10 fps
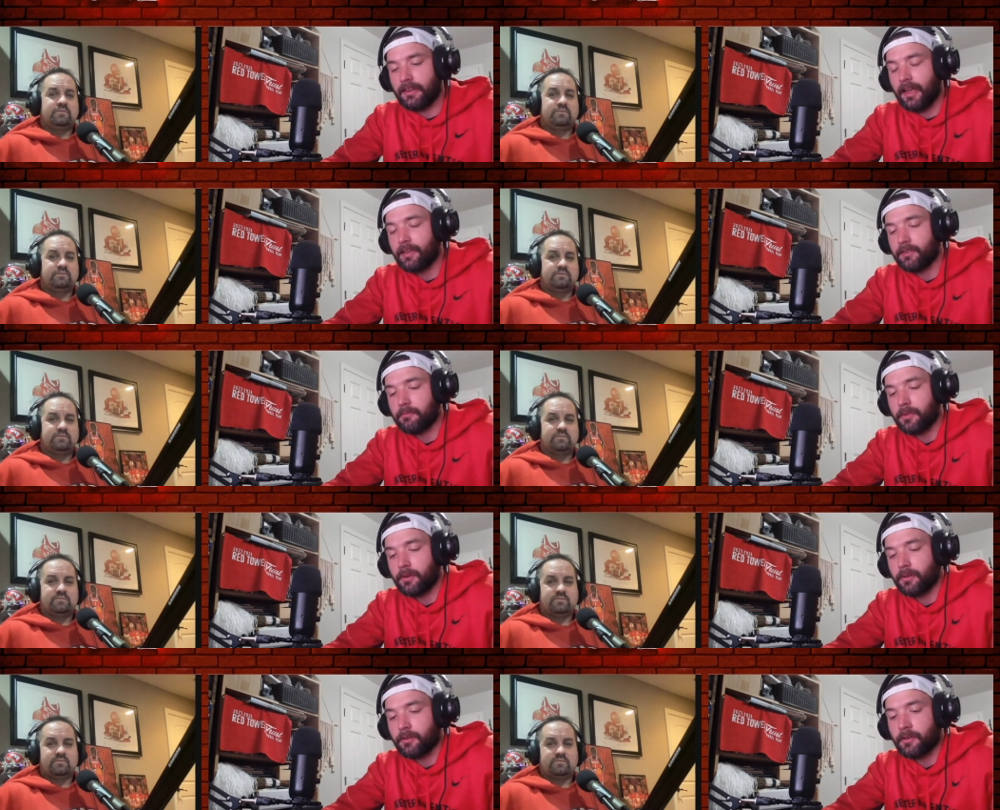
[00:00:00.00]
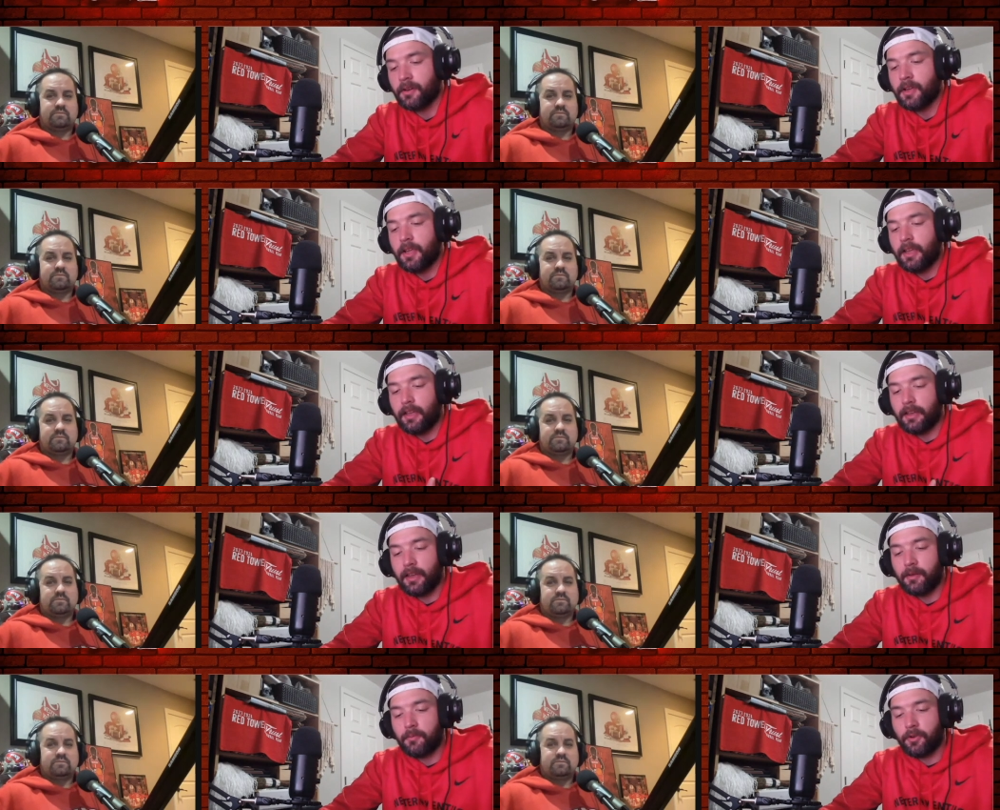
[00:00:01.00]
Speaker 1: Eisenbarger, and
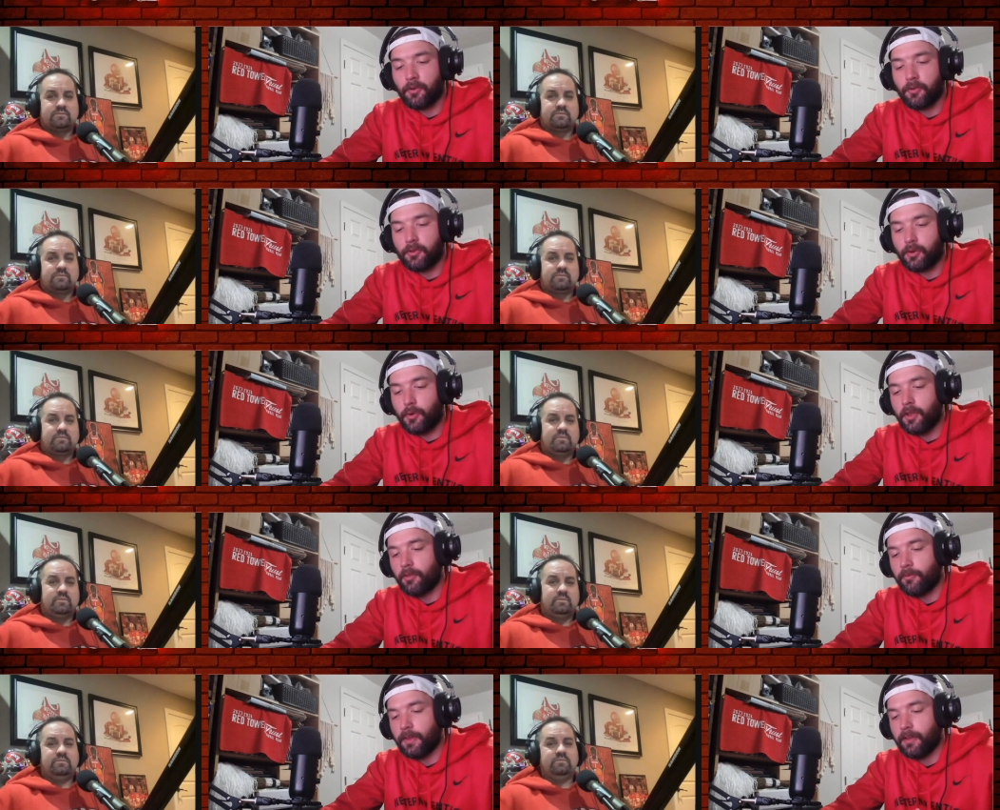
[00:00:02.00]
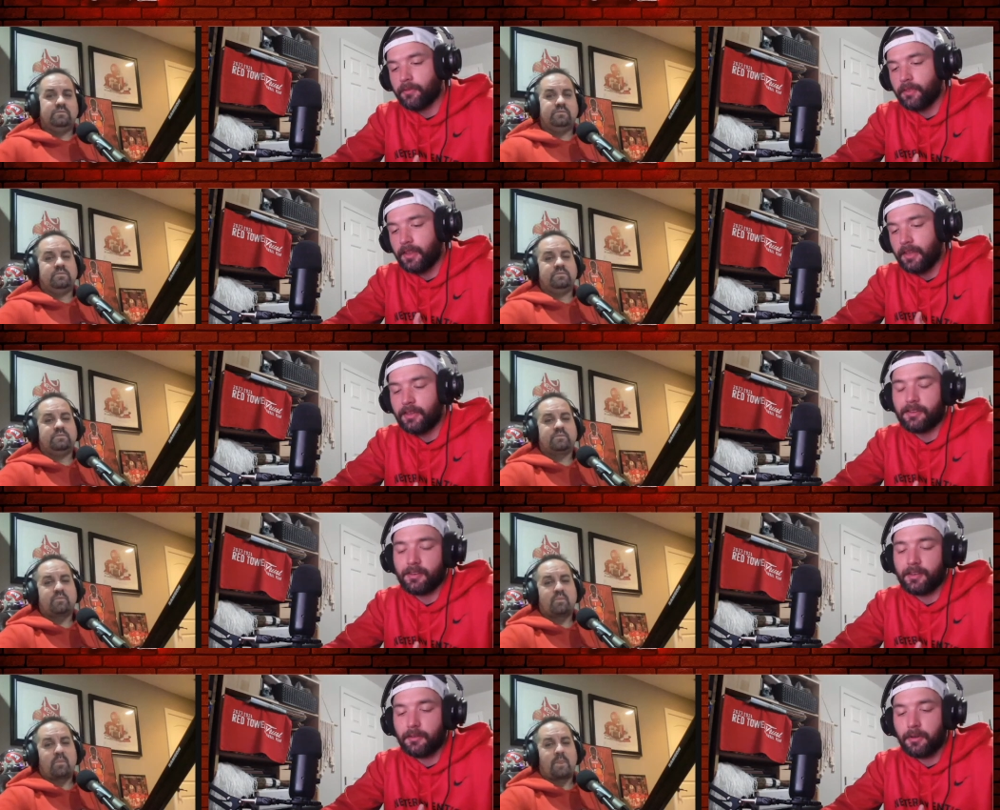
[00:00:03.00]
Cameron Horton qualified for the
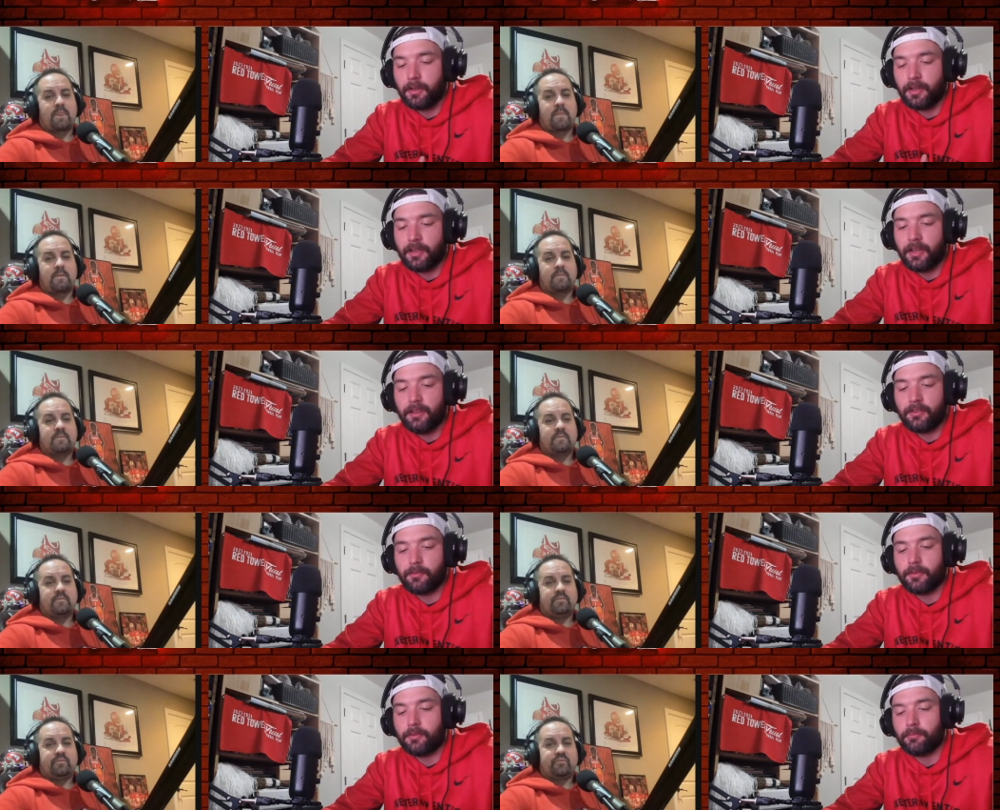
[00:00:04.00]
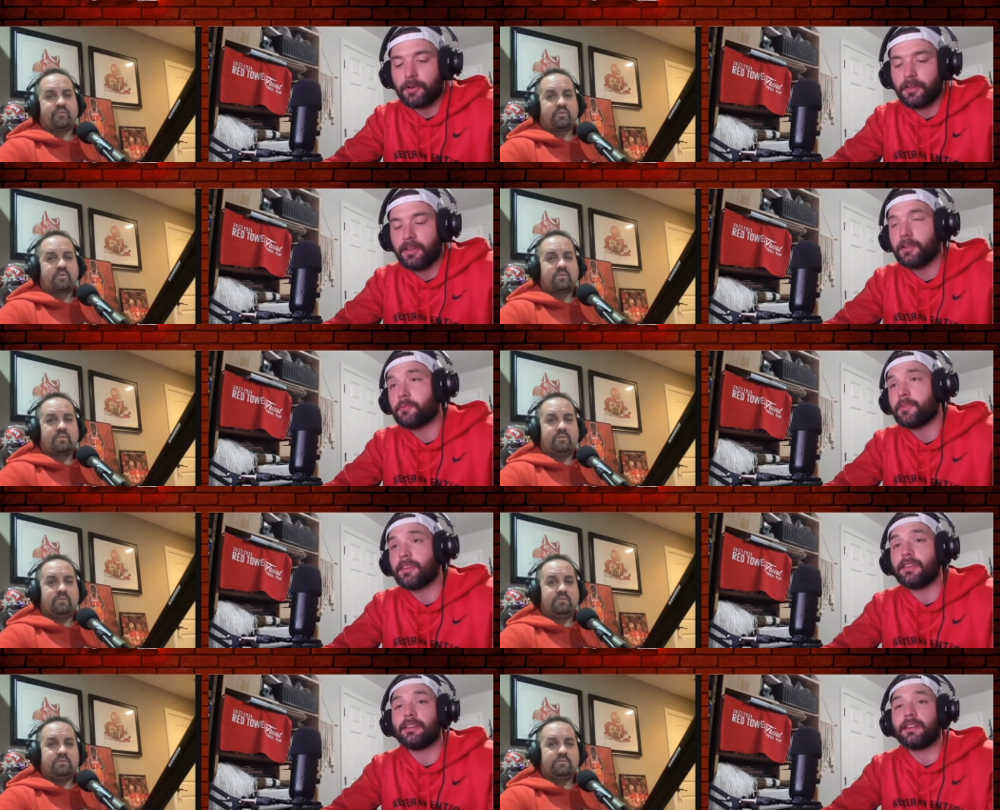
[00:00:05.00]
NCAA East prelims
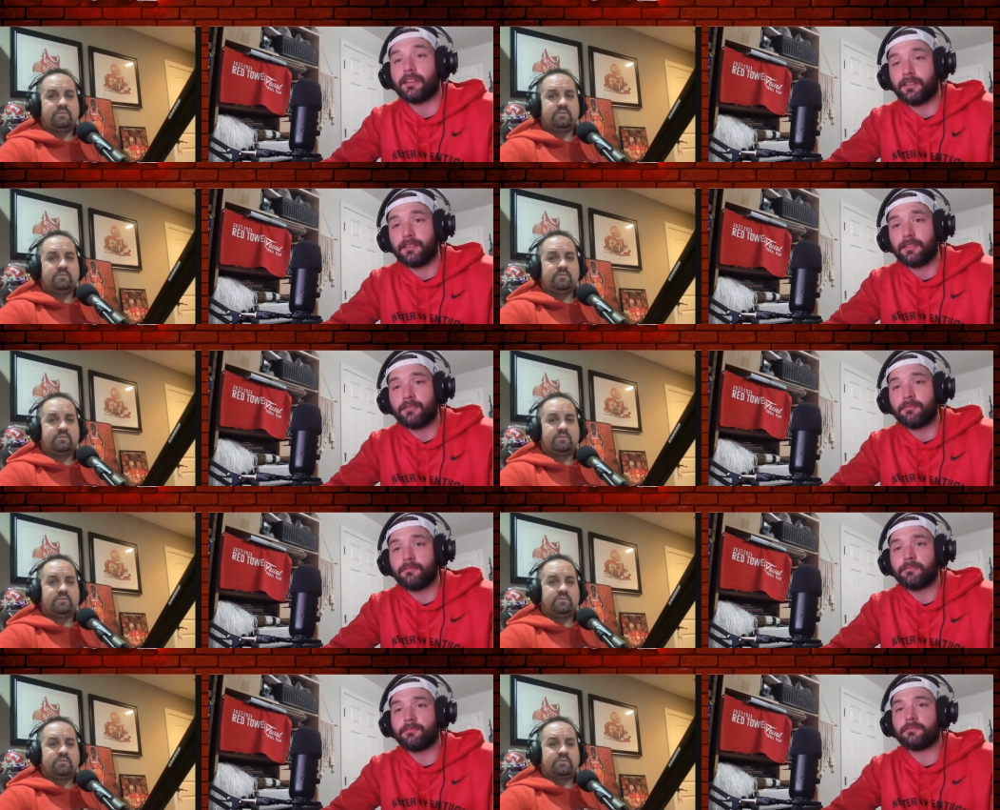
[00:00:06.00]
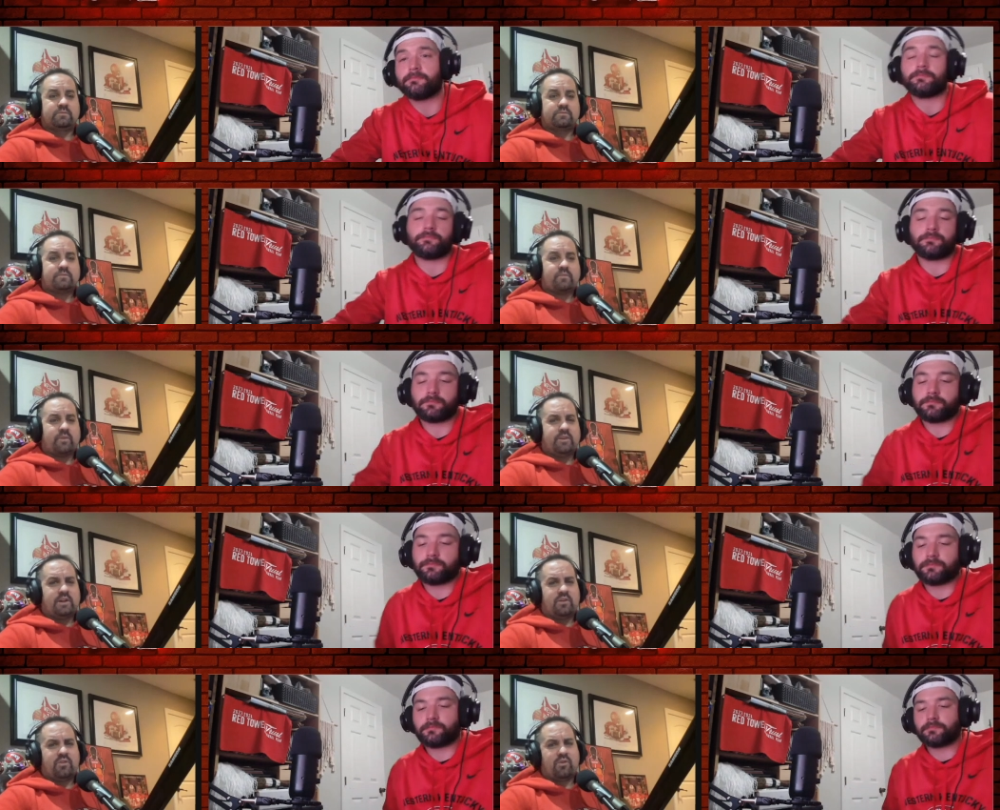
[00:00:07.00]
in
Speaker 2: Lexington.
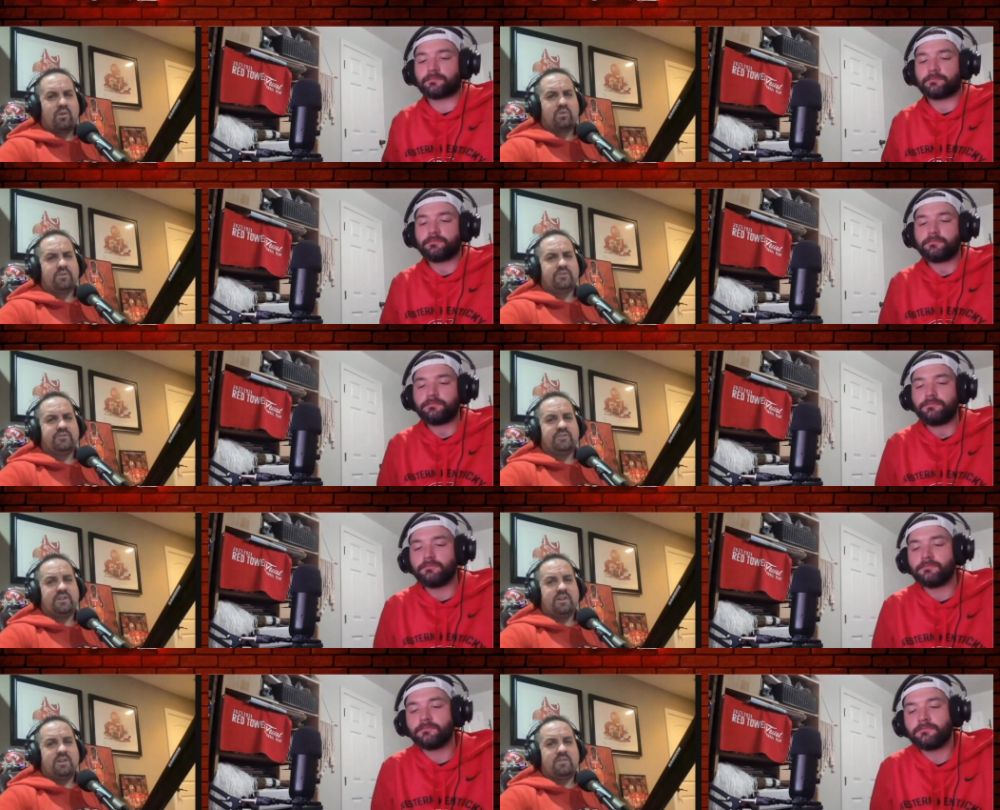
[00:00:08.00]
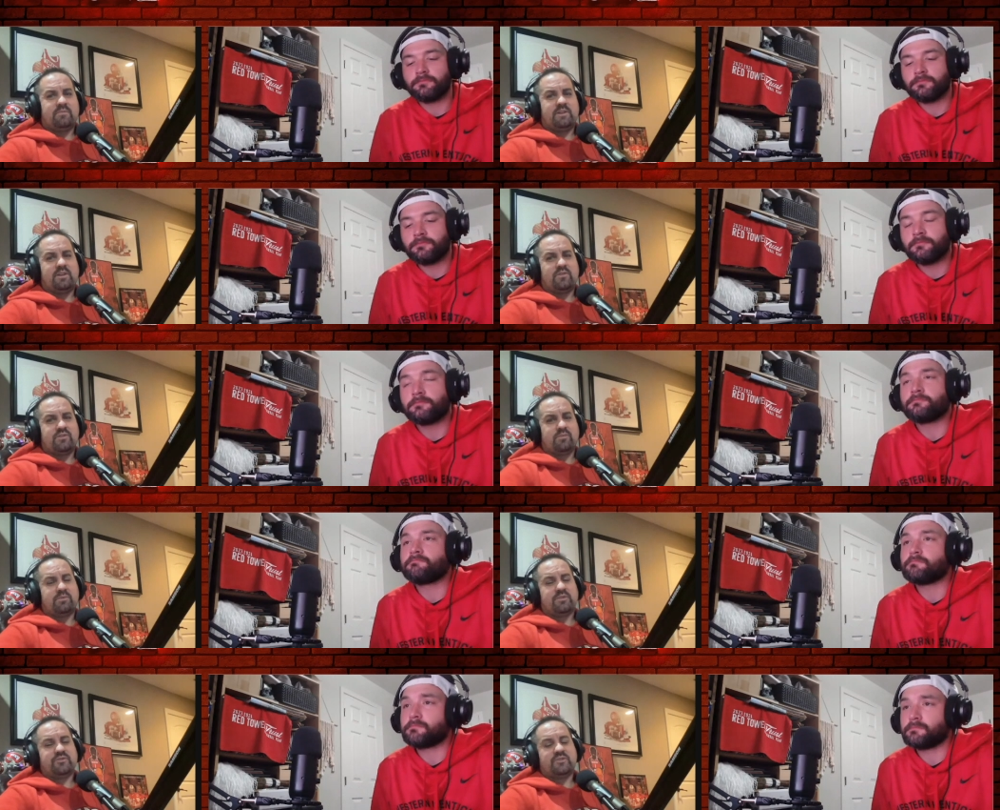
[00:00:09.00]
Yeah, our throwers um, and our
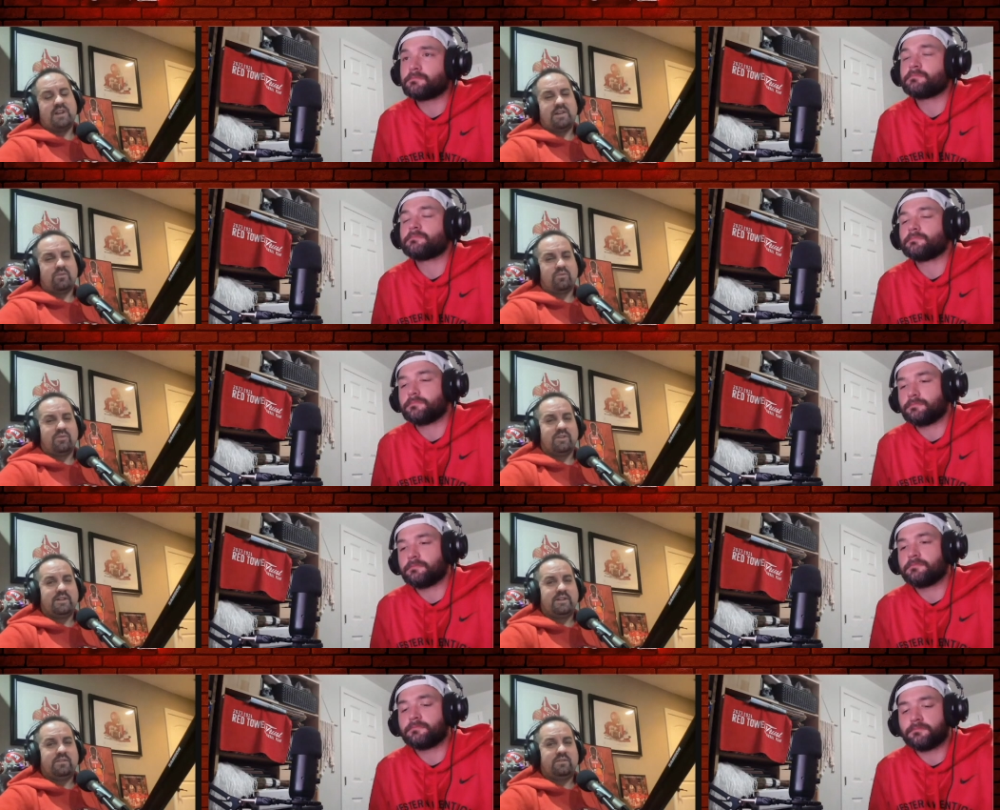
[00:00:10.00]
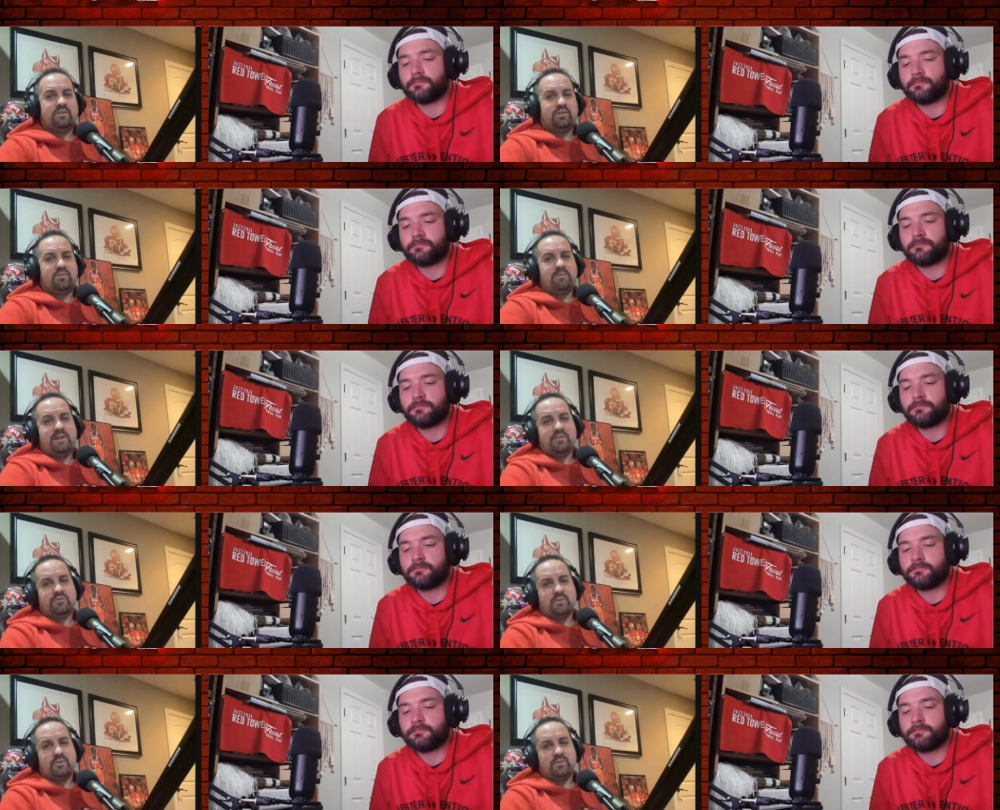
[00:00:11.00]
jumpers had a really good meet as